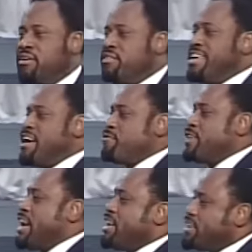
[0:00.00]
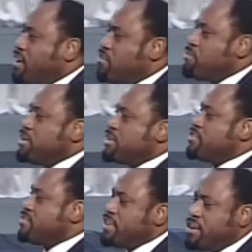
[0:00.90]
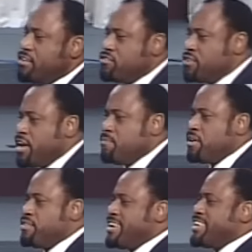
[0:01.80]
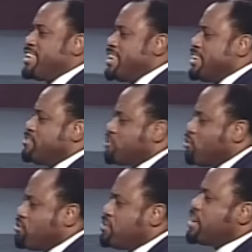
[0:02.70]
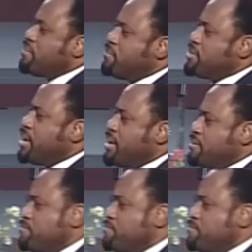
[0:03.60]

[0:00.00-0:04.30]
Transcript: The Afghan government is still unstable and they're killing soldiers every day.